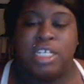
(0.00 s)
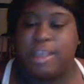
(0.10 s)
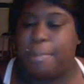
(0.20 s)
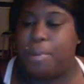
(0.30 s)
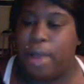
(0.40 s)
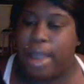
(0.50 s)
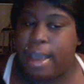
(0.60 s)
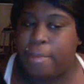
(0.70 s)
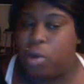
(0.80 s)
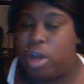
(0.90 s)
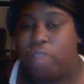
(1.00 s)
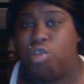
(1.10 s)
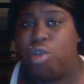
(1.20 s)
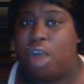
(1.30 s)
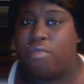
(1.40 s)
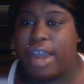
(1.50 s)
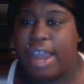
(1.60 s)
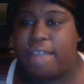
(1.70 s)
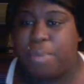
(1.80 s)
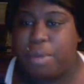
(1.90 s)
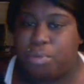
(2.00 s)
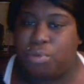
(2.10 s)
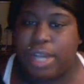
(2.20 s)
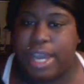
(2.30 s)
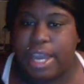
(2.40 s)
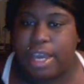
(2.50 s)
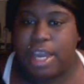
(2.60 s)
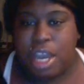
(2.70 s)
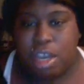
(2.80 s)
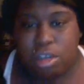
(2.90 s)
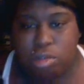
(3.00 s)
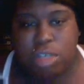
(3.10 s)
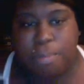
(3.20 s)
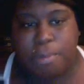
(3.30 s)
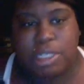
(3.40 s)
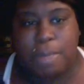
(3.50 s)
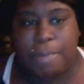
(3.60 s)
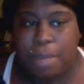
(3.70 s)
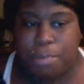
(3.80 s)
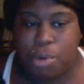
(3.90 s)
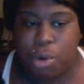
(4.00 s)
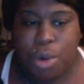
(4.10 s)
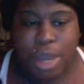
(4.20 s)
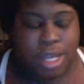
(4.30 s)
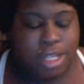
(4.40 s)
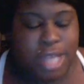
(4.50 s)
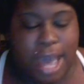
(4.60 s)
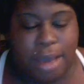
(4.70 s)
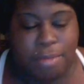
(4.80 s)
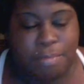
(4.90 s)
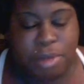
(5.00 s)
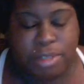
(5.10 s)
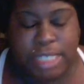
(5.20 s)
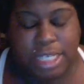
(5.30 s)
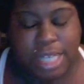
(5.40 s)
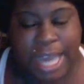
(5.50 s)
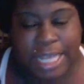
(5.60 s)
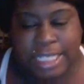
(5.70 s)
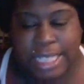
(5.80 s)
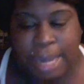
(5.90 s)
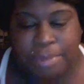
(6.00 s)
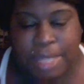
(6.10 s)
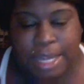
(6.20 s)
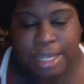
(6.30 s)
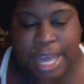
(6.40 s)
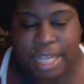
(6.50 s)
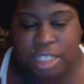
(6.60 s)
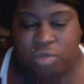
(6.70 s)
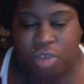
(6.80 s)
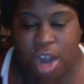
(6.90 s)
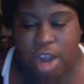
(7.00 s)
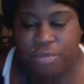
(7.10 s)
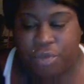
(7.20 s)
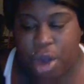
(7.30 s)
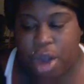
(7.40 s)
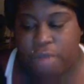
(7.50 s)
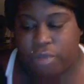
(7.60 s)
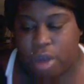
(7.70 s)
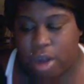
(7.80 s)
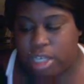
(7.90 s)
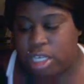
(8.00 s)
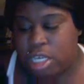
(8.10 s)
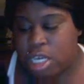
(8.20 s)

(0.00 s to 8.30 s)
support him. Or if you already have people in there, support your people. That music thing is something that is very, very, very,